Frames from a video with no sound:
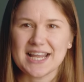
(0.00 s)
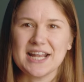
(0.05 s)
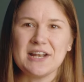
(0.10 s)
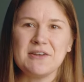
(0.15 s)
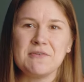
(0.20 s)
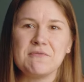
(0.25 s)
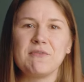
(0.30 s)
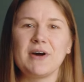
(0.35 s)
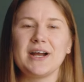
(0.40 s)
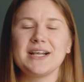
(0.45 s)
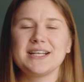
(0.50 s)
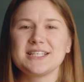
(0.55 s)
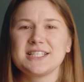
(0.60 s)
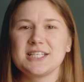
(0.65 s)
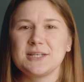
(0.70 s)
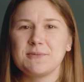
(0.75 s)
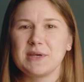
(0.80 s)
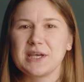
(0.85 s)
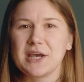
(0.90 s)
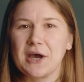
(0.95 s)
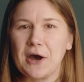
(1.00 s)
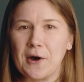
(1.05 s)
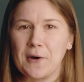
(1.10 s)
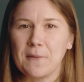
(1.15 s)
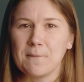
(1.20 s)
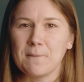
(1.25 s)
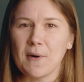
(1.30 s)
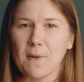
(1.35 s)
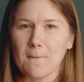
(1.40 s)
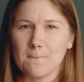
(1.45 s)
and invite us to
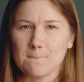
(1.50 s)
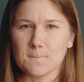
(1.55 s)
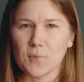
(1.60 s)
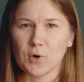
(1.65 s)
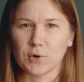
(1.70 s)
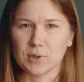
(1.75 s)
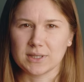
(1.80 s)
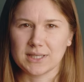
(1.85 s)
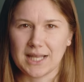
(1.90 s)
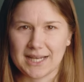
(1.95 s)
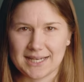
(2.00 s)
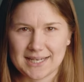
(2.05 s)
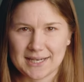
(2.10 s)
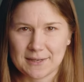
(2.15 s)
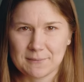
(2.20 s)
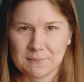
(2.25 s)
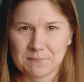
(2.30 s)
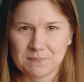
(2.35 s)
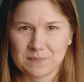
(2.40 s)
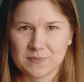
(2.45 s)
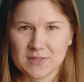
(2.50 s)
become more like him.